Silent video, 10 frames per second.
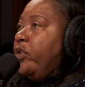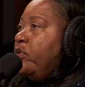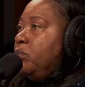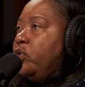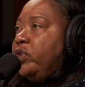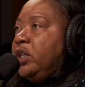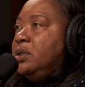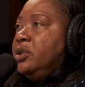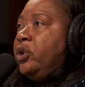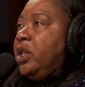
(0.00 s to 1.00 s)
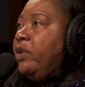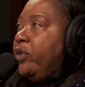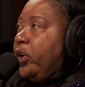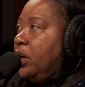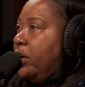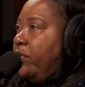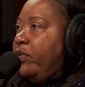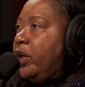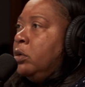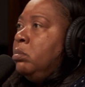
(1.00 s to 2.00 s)
of movies, you're a lover of
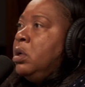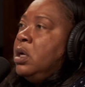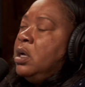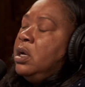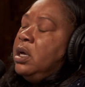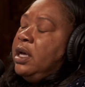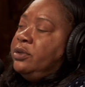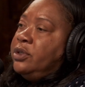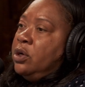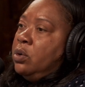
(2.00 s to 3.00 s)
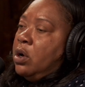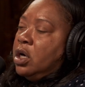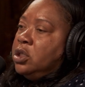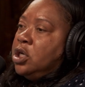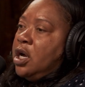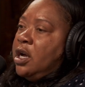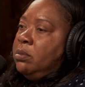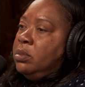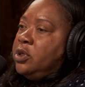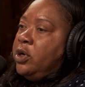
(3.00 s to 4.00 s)
film. And so
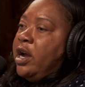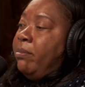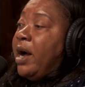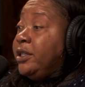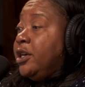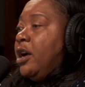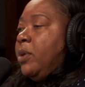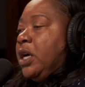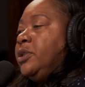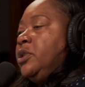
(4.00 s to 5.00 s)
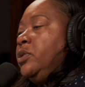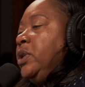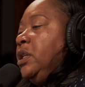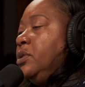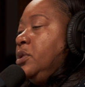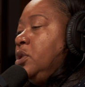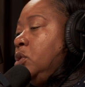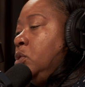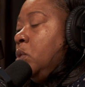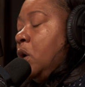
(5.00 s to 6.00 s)
now my job also is
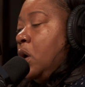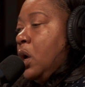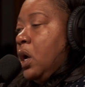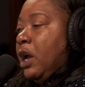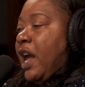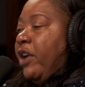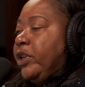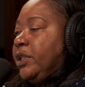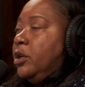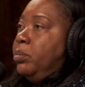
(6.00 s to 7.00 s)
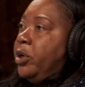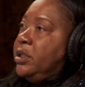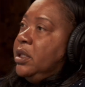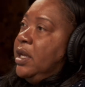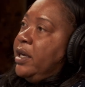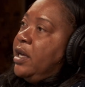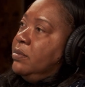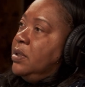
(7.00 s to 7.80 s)
to, every single person that comes